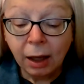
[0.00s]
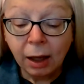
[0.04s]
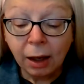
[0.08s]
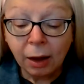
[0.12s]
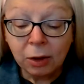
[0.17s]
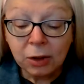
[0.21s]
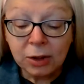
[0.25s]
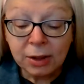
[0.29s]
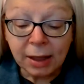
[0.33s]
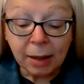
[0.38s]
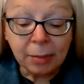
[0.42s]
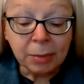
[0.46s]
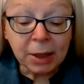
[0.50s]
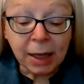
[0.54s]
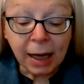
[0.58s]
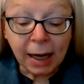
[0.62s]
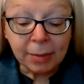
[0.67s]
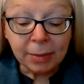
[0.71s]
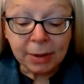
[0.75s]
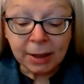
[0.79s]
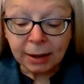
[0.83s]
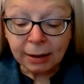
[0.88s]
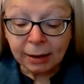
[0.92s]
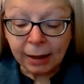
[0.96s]

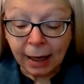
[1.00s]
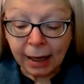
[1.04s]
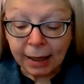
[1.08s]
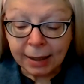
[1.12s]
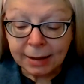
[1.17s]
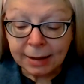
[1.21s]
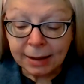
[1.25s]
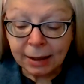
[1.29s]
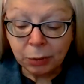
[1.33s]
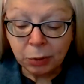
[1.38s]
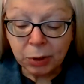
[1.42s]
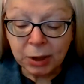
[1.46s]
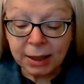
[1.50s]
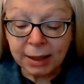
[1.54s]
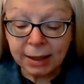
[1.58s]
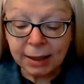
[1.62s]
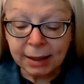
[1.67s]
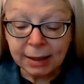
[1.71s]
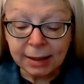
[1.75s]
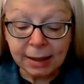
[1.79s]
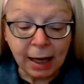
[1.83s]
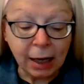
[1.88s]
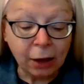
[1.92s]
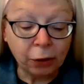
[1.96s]
Sometimes at nights he would
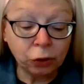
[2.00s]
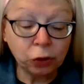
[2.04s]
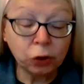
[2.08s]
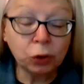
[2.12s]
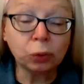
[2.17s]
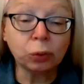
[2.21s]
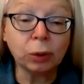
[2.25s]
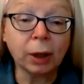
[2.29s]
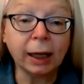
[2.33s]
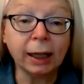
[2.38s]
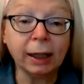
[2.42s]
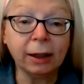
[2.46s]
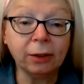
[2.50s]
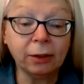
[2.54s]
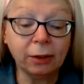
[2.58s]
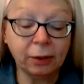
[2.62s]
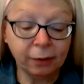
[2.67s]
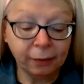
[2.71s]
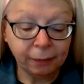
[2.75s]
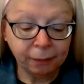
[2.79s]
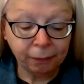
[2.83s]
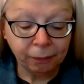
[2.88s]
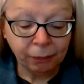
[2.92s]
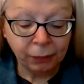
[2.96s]
sit down to write.
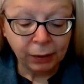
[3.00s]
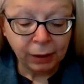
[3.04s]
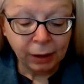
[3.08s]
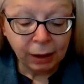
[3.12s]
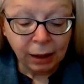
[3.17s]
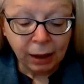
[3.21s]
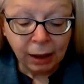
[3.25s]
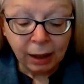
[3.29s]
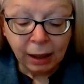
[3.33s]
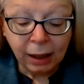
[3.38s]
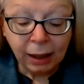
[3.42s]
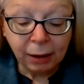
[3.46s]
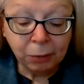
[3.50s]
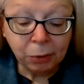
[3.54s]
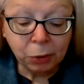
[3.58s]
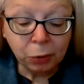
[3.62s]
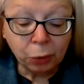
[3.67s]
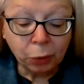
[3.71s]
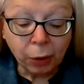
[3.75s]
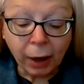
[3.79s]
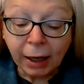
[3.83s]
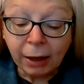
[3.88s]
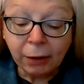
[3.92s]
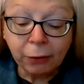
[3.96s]
He would
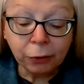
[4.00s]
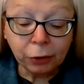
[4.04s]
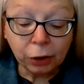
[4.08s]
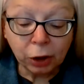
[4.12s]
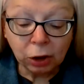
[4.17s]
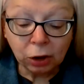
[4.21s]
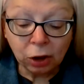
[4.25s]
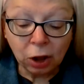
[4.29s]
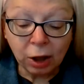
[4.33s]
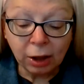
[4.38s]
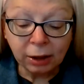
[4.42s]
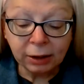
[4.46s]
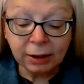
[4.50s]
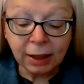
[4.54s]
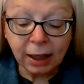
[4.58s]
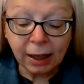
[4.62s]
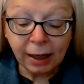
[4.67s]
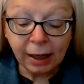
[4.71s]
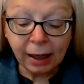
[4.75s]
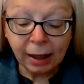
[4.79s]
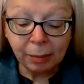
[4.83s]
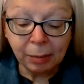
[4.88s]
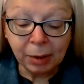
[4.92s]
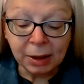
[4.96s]
write for a long
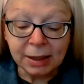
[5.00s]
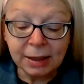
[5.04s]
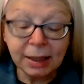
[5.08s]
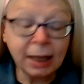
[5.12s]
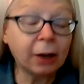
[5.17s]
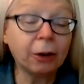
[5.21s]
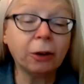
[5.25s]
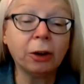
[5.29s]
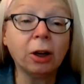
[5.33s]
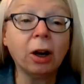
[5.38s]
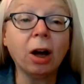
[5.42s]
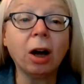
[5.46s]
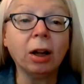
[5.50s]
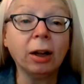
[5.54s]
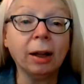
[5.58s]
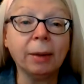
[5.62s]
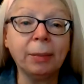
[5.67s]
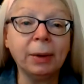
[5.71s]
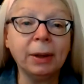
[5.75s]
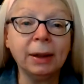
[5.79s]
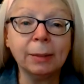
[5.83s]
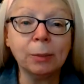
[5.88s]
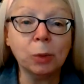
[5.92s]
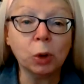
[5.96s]
time and tear it all up
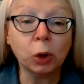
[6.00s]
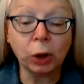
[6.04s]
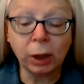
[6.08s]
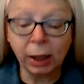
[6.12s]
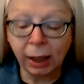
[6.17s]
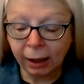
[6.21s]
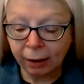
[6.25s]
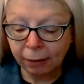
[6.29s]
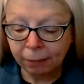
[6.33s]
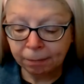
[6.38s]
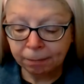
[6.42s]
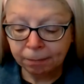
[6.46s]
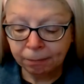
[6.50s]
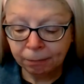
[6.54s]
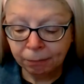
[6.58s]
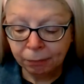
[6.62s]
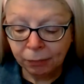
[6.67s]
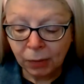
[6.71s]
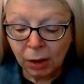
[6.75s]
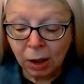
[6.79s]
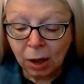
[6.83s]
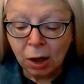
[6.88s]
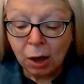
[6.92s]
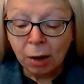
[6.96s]
in the morning.
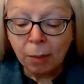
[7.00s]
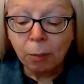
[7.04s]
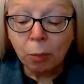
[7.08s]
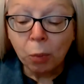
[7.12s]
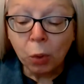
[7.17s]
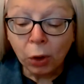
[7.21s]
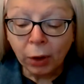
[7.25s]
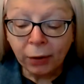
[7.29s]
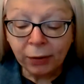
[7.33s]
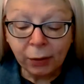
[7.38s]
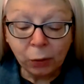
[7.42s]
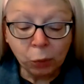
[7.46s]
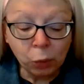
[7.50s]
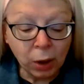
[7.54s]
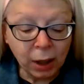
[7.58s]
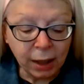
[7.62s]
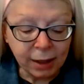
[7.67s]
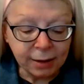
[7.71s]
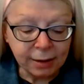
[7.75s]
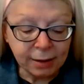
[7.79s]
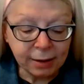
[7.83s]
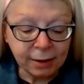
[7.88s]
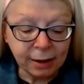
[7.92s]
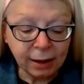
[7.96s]
More than
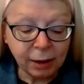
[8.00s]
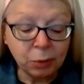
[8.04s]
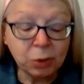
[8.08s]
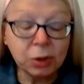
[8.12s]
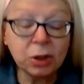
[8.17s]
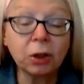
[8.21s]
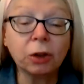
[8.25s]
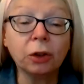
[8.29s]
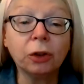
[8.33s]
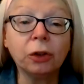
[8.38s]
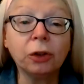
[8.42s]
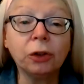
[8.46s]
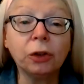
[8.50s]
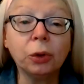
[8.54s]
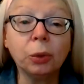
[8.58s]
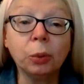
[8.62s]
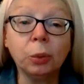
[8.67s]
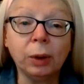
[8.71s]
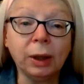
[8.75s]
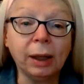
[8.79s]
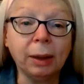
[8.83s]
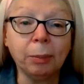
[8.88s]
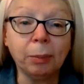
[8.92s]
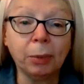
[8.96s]
once he was heard to
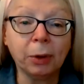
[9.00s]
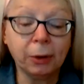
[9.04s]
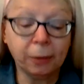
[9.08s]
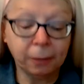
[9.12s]
weep.